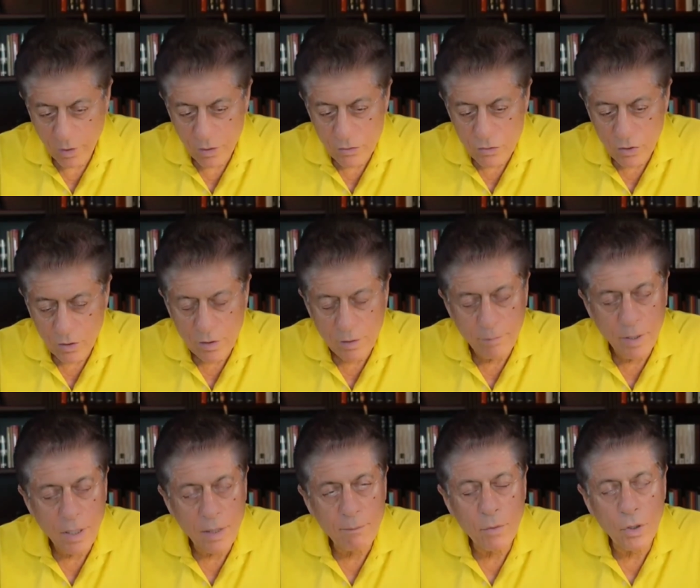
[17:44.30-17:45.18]
you talk
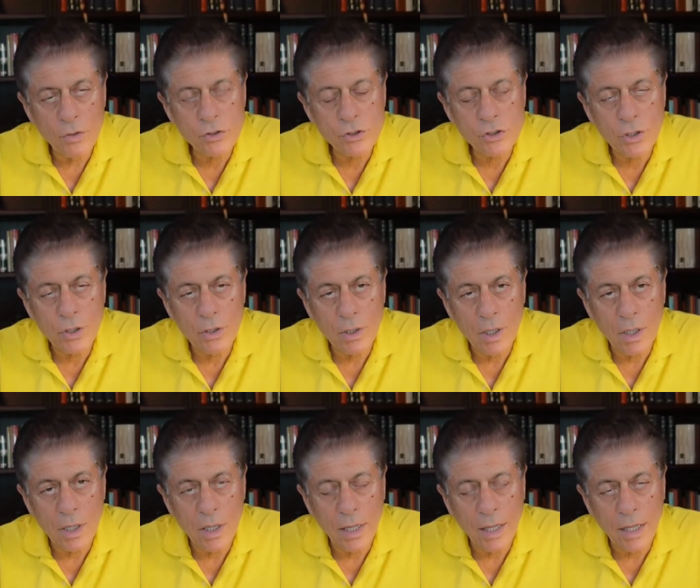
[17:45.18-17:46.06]
about emotion
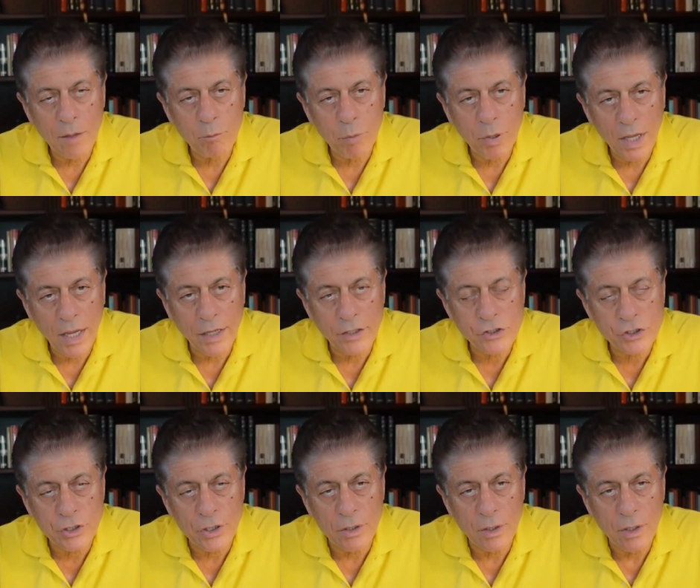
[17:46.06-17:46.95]
uh, and
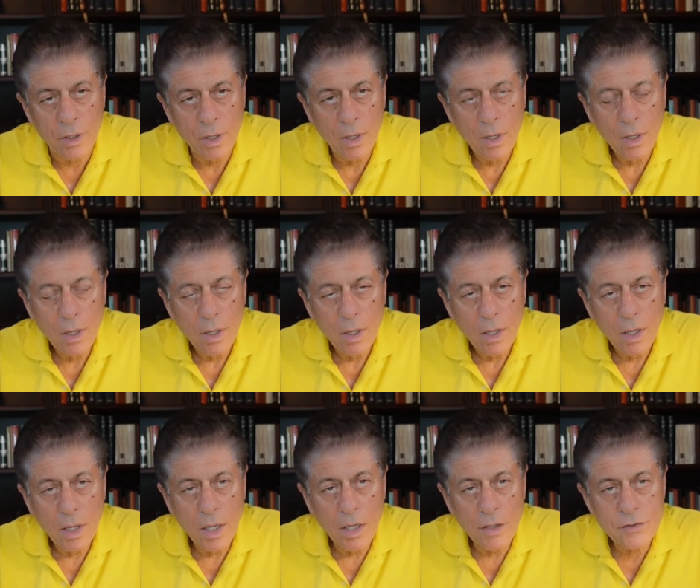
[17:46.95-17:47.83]
passion,
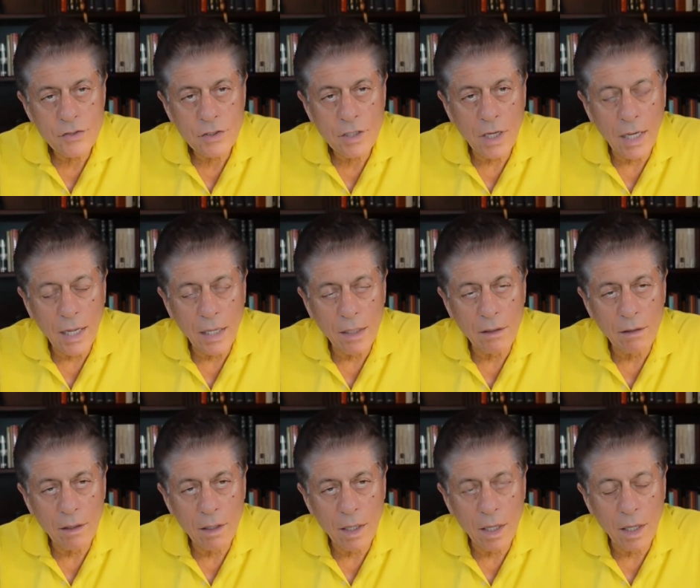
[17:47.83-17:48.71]
uh, Scott,
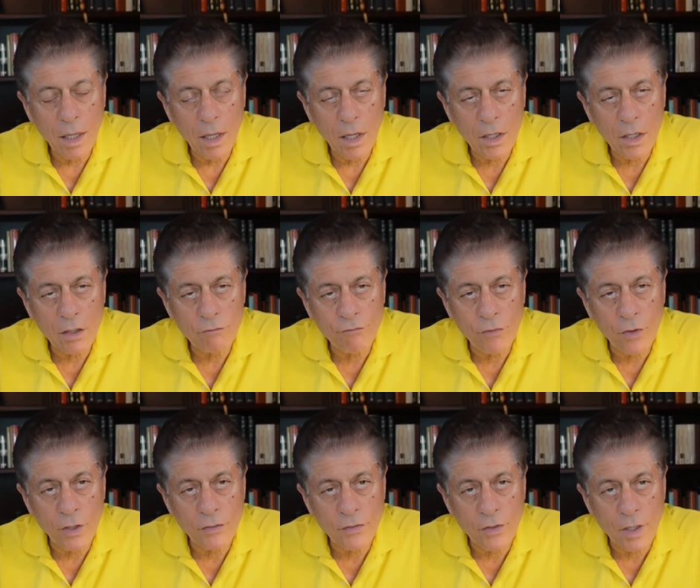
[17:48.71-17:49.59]
uh,
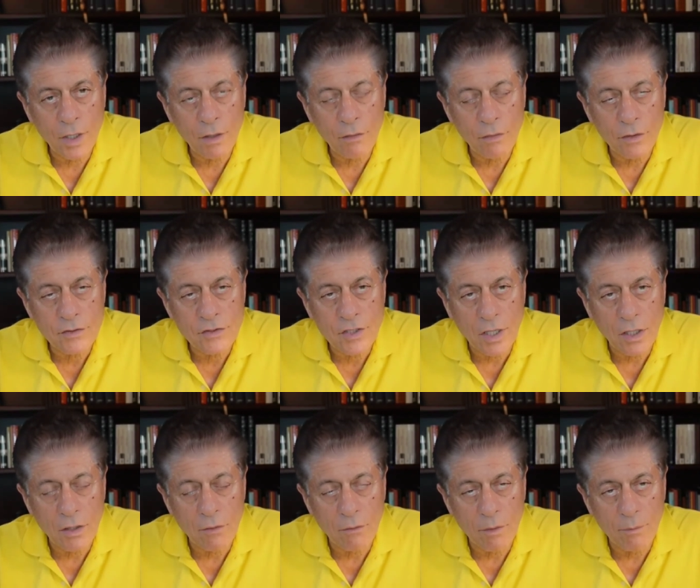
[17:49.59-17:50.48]
confronting the
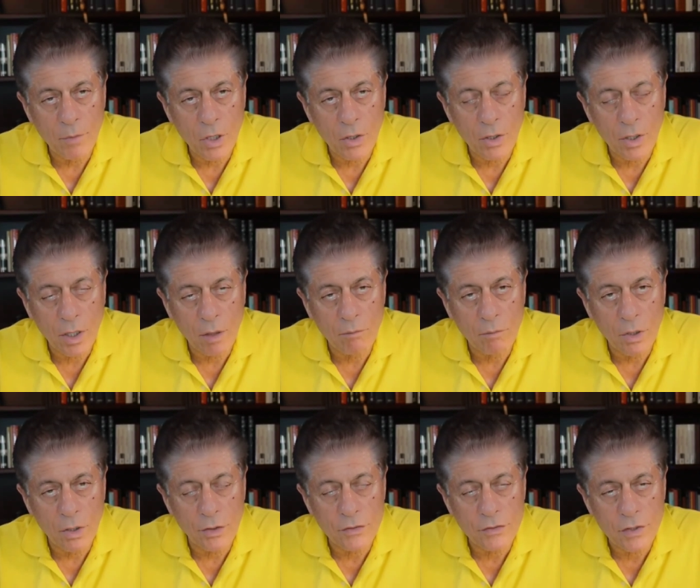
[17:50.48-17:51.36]
senior American
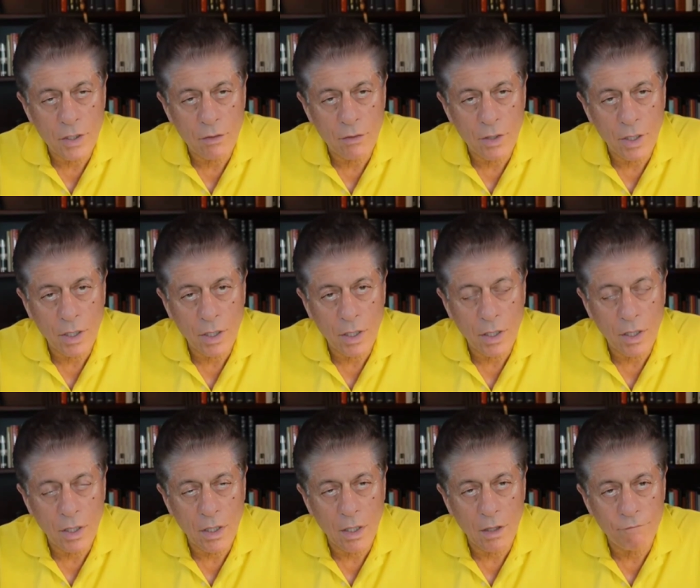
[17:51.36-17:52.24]
military
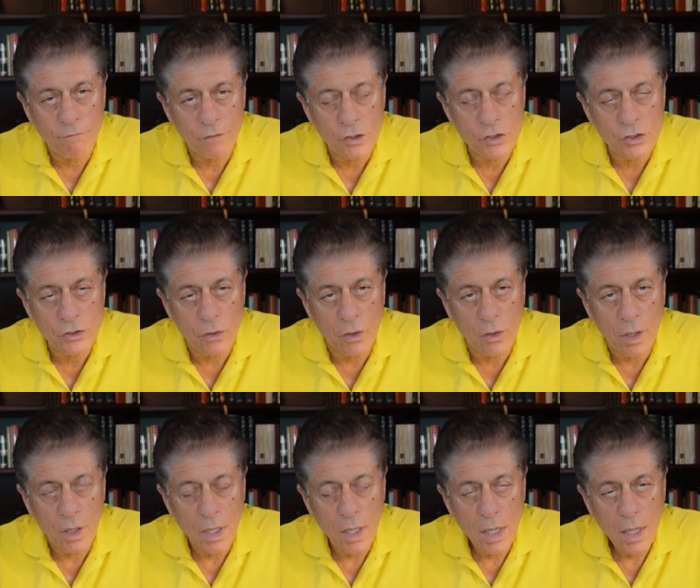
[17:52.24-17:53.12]
uh,
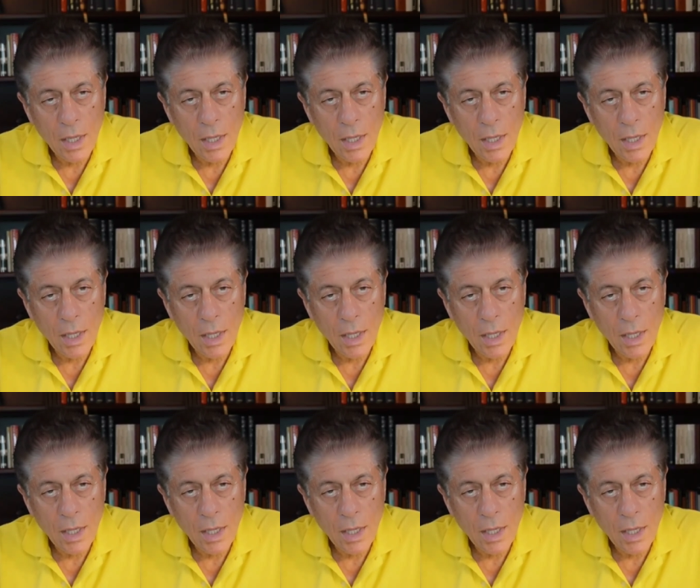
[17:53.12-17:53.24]
official